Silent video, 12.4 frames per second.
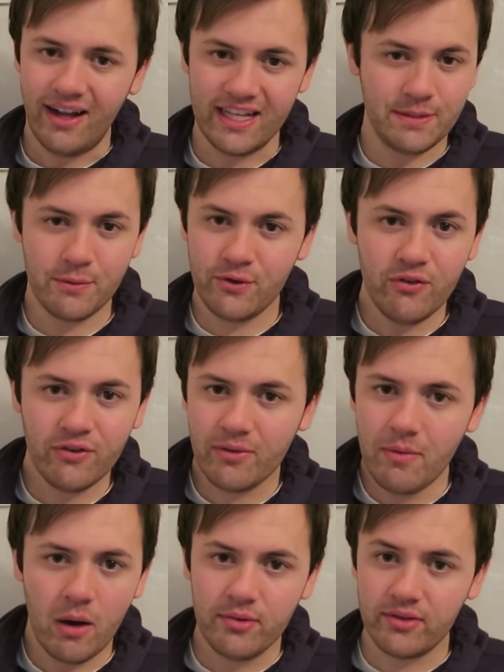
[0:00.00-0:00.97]
And he's
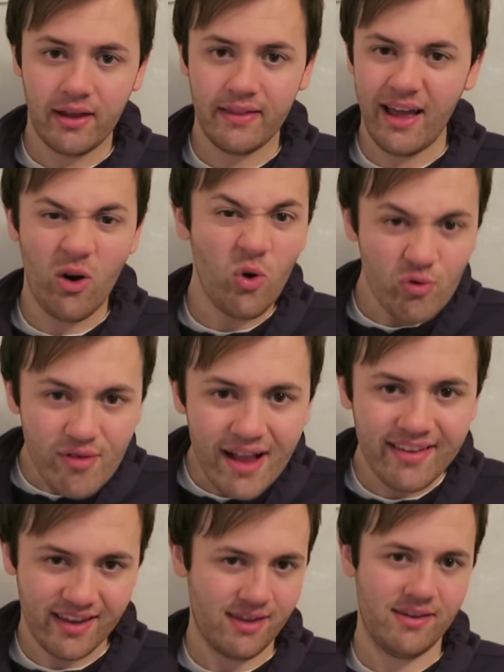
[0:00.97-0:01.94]
producing moments like that
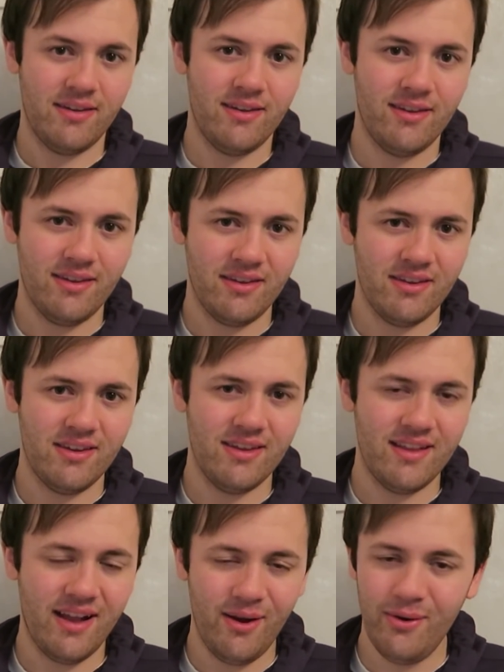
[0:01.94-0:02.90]
already.
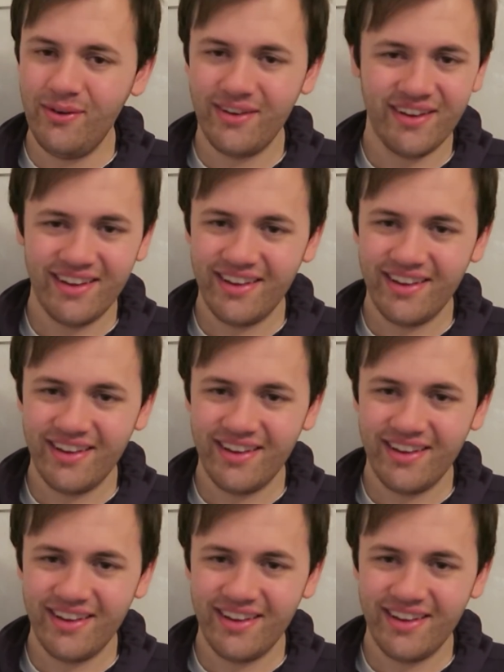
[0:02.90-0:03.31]
You know,